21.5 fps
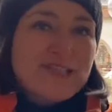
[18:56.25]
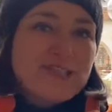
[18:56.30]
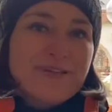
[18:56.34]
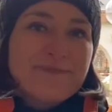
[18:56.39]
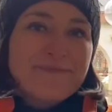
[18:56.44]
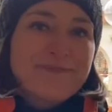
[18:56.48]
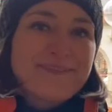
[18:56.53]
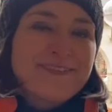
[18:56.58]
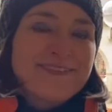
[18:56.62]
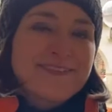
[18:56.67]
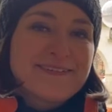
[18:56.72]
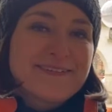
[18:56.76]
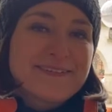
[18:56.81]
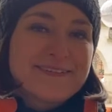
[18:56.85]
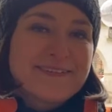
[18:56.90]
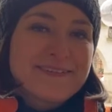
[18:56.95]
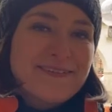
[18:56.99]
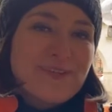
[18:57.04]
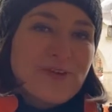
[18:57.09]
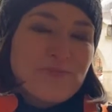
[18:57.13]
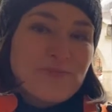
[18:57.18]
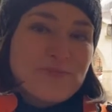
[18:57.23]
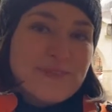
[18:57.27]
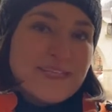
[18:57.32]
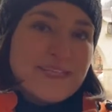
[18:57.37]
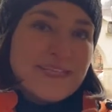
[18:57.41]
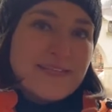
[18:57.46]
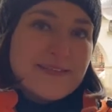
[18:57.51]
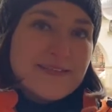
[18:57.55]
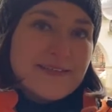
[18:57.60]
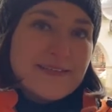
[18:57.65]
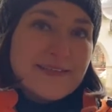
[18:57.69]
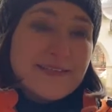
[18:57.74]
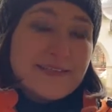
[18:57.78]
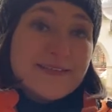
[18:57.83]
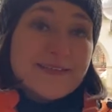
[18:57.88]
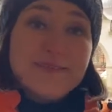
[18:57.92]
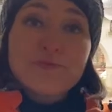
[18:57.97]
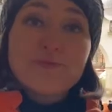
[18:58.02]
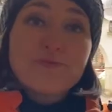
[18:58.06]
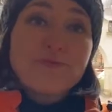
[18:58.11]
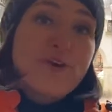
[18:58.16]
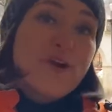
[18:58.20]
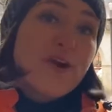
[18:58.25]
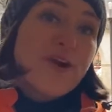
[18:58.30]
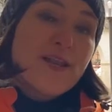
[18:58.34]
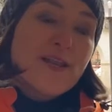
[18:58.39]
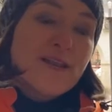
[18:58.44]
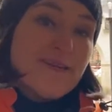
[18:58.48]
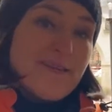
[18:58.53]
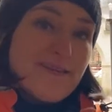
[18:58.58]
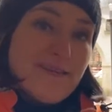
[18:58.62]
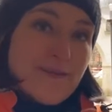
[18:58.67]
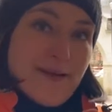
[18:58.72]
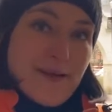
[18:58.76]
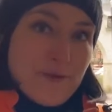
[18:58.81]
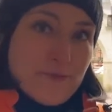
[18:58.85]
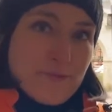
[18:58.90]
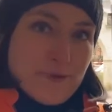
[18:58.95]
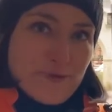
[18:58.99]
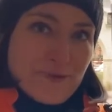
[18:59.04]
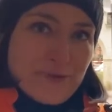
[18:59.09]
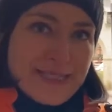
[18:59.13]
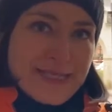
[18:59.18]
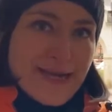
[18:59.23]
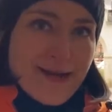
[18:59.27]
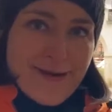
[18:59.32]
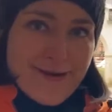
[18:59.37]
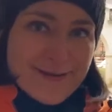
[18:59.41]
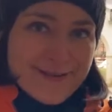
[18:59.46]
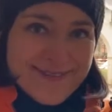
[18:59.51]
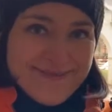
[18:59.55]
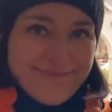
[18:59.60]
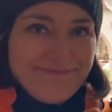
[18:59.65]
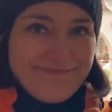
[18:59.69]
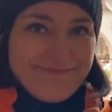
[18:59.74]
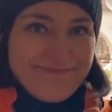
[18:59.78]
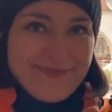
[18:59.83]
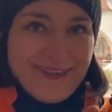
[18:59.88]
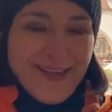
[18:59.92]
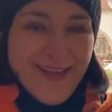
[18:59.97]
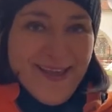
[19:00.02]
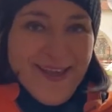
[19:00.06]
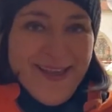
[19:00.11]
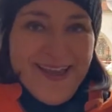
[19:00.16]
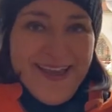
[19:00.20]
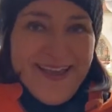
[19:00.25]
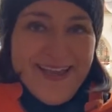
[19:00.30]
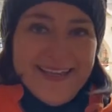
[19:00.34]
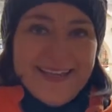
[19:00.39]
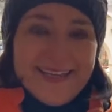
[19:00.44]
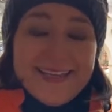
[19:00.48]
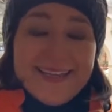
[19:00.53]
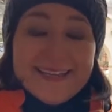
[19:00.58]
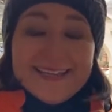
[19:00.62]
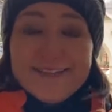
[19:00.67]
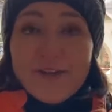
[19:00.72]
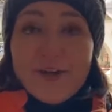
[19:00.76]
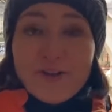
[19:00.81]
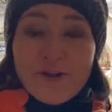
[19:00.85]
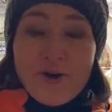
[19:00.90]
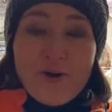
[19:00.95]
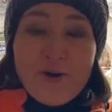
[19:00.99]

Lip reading: gems in Copenhagen. It's the Royal Library Garden. It has not